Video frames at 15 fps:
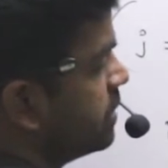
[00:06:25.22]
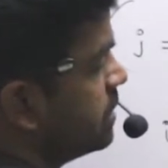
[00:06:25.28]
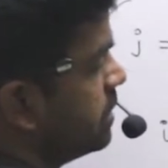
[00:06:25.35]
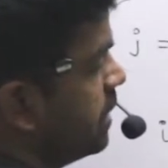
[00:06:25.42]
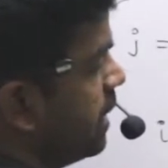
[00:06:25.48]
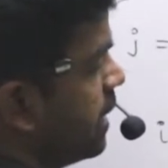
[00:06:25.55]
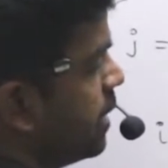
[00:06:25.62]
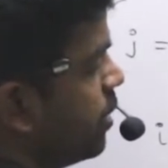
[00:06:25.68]
with
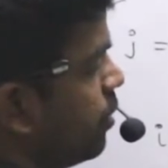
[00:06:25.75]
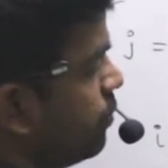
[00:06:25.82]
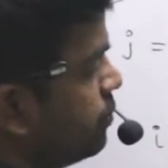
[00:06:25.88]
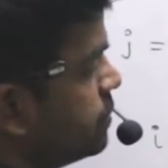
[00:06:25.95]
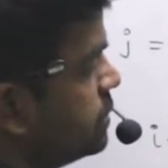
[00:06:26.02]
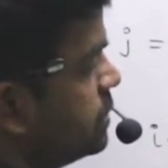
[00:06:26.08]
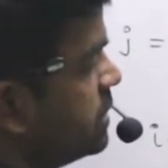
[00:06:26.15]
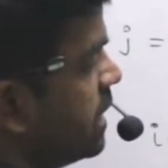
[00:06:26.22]
a of
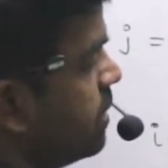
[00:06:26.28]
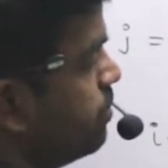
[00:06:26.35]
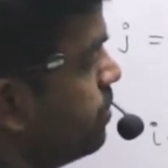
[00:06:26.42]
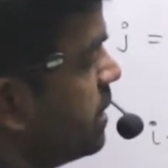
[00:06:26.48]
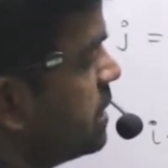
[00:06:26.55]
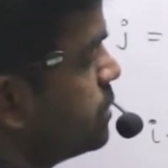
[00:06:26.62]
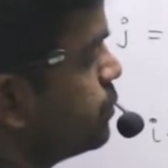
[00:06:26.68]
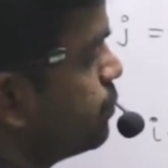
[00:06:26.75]
j
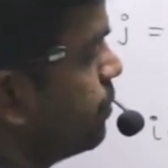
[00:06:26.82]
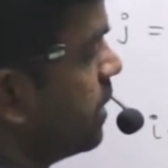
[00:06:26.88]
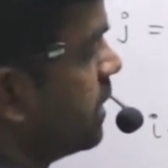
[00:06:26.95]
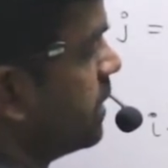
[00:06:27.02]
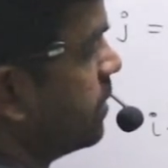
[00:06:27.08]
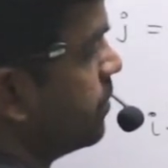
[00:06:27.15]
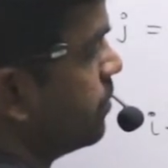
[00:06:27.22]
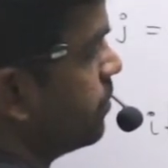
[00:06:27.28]
plus 1,
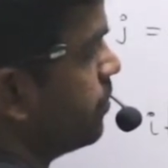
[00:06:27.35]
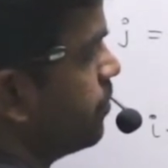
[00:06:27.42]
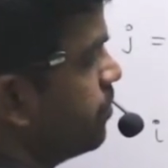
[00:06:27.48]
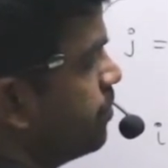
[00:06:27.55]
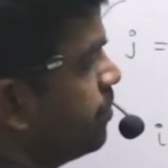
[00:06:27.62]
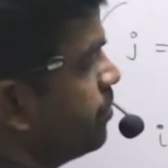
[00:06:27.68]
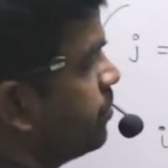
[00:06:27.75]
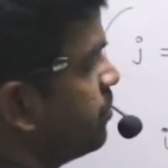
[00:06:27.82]

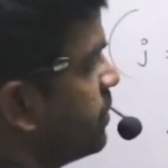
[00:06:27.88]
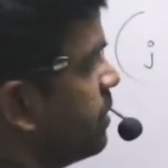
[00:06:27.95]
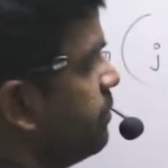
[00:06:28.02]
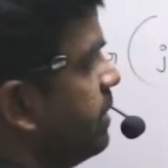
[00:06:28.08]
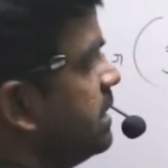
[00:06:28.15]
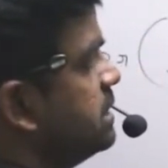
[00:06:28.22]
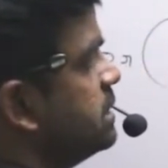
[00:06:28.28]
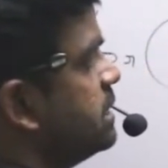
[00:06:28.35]

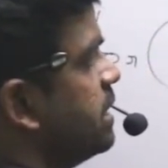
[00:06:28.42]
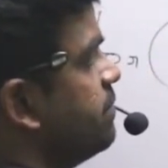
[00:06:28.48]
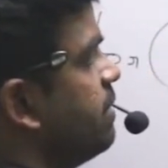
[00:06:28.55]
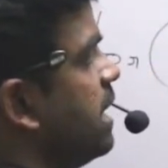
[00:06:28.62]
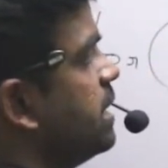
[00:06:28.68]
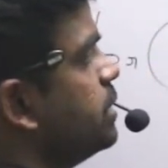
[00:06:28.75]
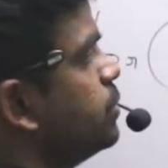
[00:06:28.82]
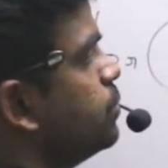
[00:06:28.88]
when j
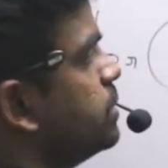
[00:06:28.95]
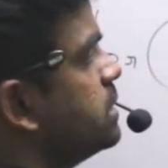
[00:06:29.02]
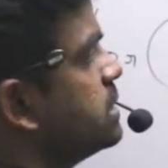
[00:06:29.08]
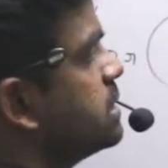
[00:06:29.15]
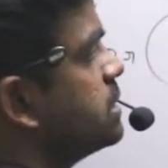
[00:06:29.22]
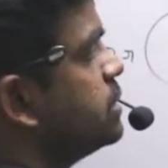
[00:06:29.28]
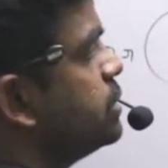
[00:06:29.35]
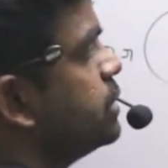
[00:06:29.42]
value
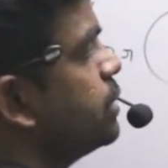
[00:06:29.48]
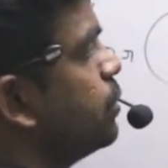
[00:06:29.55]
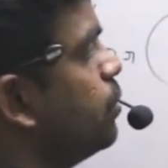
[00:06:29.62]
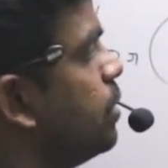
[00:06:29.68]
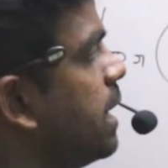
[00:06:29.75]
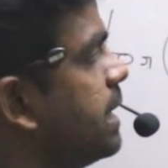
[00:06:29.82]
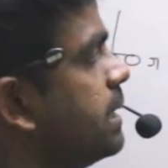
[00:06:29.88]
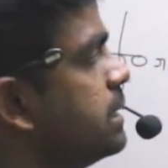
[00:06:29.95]
is a
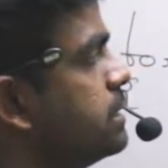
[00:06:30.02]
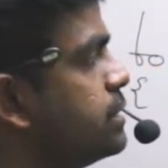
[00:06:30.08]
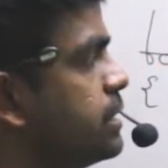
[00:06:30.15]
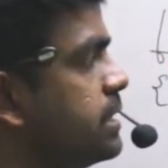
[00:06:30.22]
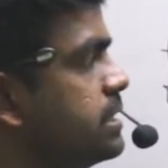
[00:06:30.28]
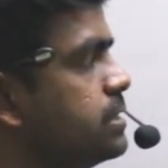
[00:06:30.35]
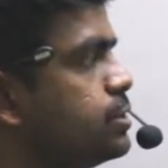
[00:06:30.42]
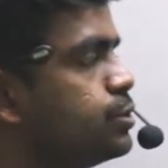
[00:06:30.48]
0,
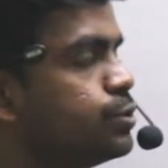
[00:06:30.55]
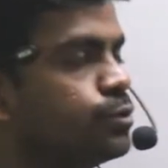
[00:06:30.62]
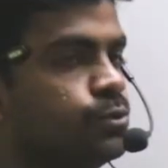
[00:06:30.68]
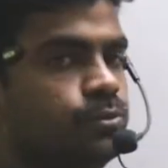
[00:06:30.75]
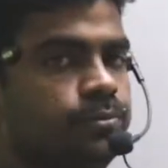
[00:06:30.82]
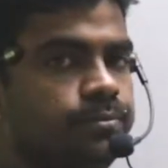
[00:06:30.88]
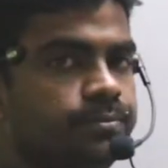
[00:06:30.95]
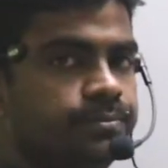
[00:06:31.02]
condition is true.